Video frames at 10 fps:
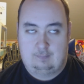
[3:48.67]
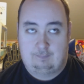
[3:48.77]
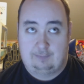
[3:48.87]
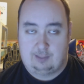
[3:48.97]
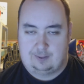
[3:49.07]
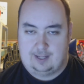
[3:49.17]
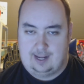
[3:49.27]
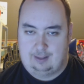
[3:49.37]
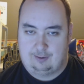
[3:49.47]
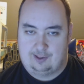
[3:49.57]
this
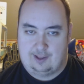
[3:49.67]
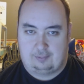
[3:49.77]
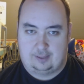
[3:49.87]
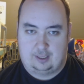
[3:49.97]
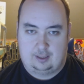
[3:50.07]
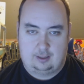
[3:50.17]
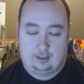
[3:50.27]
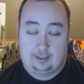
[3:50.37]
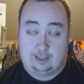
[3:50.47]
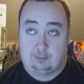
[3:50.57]
particular supplement, or
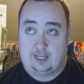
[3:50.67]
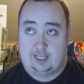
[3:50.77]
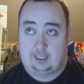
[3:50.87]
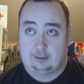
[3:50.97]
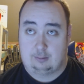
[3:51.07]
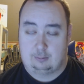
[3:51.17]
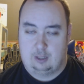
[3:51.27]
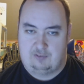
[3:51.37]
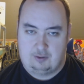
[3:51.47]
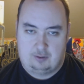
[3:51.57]
this particular
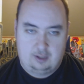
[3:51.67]
preview.